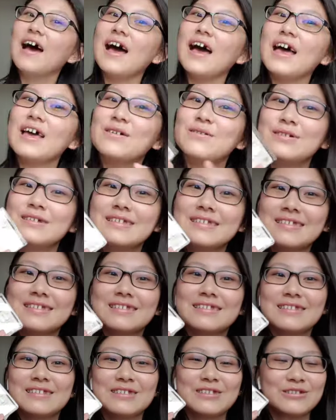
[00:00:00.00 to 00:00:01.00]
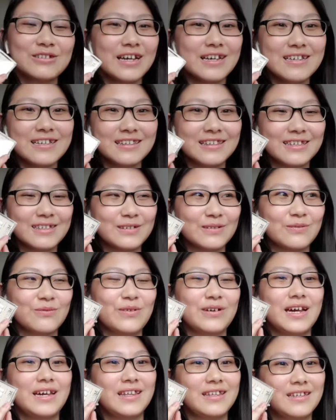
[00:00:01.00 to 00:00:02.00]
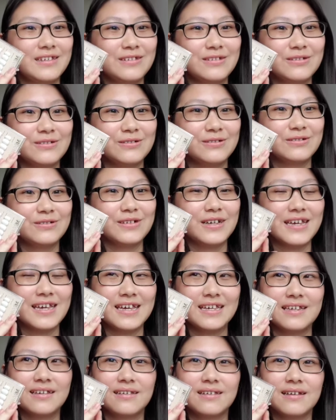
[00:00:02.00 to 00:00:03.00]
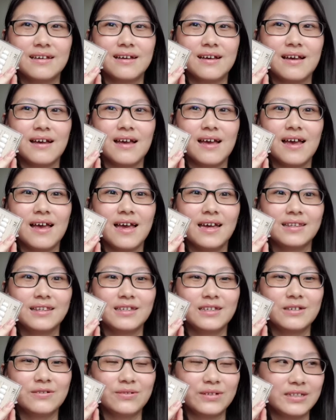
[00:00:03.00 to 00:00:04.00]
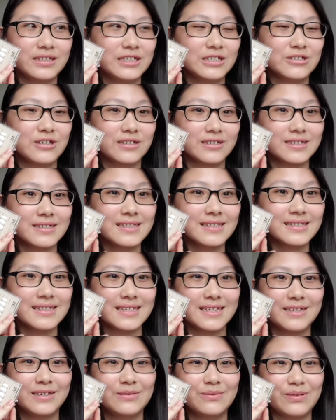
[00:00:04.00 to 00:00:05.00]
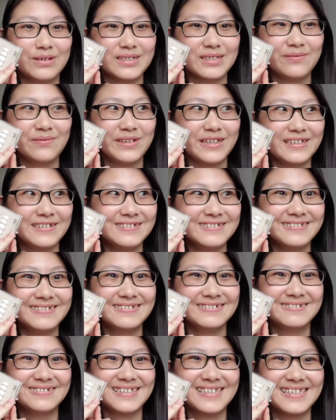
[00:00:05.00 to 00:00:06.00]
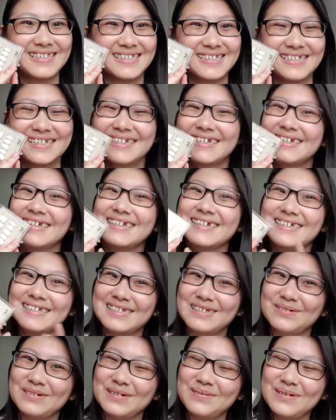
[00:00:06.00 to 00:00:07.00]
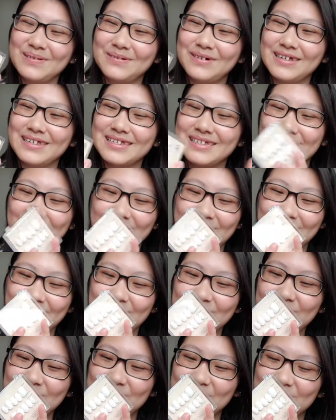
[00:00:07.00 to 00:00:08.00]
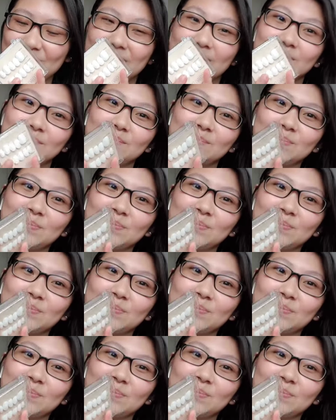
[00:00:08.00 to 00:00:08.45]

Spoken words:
I was trying to think of what I didn't do, and I didn't read the instructions and I didn't watch the video, which you should probably watch the video, but